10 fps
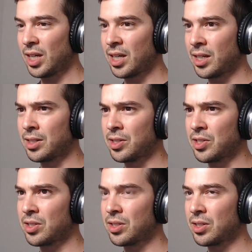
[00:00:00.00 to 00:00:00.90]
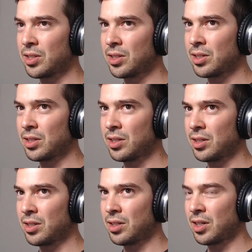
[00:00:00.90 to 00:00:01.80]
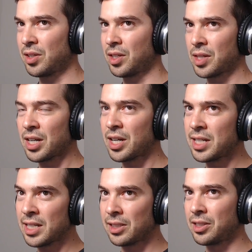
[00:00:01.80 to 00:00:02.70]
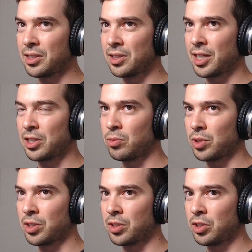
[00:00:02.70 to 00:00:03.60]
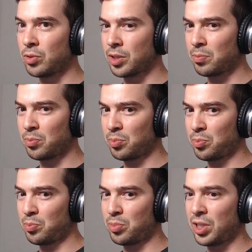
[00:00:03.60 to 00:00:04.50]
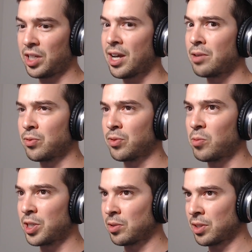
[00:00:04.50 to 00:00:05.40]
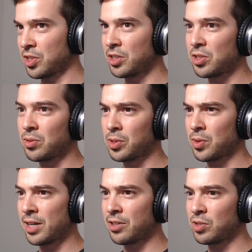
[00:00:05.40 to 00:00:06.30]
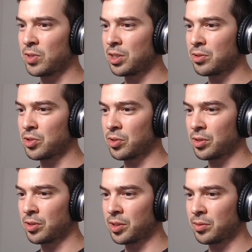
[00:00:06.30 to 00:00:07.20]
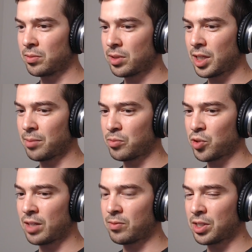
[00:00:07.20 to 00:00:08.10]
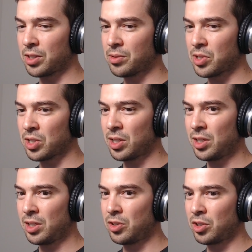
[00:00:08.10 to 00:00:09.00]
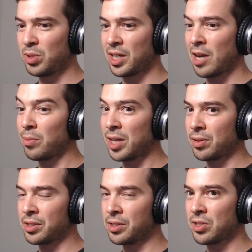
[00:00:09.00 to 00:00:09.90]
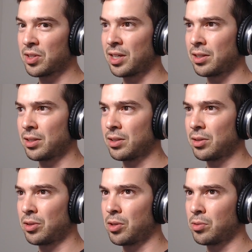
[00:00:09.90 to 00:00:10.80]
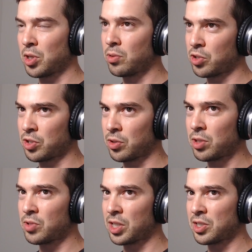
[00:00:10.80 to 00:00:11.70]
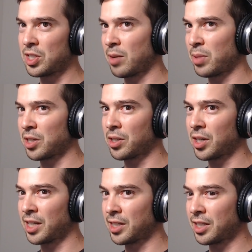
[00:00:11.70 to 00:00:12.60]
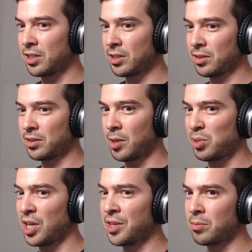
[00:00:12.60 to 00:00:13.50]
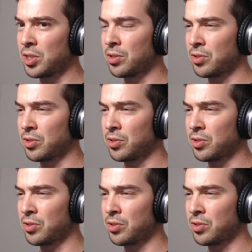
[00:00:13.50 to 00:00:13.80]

And I think then ideally, like you can you can pick out from what you're listening to in strategy videos or, or um, training videos you can pick out methods that those coaches are using to get better and like apply them to